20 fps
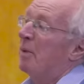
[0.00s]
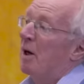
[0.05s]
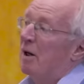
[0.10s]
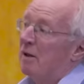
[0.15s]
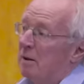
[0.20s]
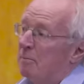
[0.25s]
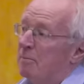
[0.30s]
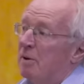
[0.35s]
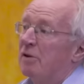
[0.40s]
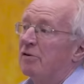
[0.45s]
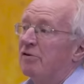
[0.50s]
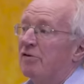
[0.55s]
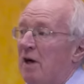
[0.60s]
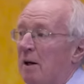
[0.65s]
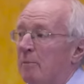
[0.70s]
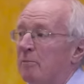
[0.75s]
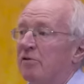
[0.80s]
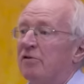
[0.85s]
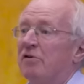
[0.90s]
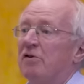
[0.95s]
partly because
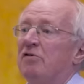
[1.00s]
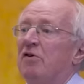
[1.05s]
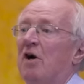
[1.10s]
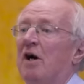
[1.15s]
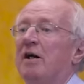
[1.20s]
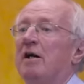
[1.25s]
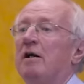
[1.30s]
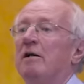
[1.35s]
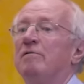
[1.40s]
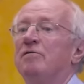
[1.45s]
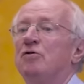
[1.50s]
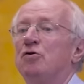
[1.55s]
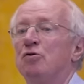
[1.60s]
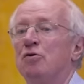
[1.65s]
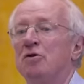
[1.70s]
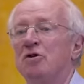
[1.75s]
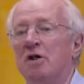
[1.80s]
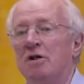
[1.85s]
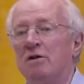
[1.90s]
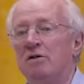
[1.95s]
that was the title of
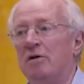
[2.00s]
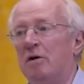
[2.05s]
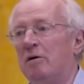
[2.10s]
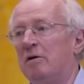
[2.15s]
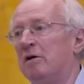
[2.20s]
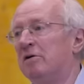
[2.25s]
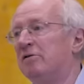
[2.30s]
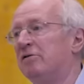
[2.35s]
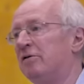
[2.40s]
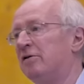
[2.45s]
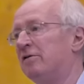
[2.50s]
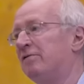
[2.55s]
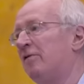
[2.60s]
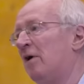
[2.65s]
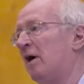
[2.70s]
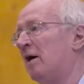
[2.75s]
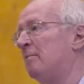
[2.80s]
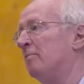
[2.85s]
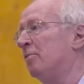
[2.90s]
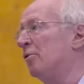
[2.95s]
George Antonius's
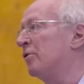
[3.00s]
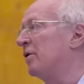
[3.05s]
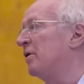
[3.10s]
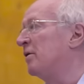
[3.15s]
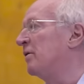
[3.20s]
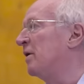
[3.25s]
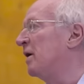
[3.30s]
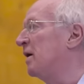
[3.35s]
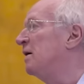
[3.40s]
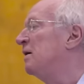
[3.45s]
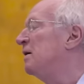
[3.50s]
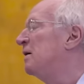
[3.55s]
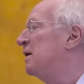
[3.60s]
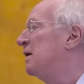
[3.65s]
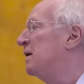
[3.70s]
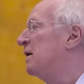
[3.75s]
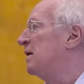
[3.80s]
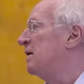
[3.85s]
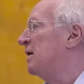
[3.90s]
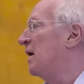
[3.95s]
fine book in the
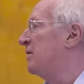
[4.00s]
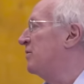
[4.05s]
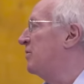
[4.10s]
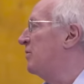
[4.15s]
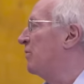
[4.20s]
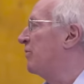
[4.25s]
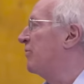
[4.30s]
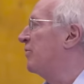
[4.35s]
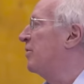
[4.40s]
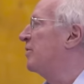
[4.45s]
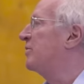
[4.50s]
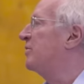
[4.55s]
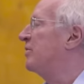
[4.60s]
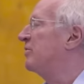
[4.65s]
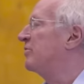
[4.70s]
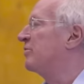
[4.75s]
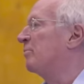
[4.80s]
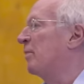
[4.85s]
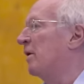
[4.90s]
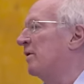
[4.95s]

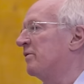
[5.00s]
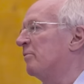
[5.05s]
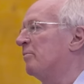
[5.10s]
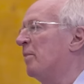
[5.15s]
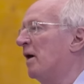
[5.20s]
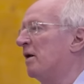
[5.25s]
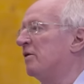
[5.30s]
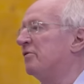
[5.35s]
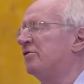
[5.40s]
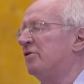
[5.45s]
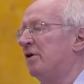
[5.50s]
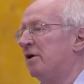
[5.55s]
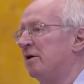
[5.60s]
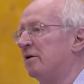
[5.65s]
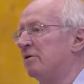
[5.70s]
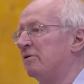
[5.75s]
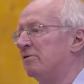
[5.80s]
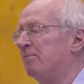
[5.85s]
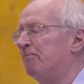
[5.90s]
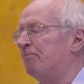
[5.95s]
1930s about the
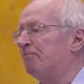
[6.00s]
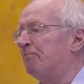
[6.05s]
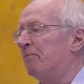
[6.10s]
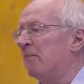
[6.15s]
Palestinians.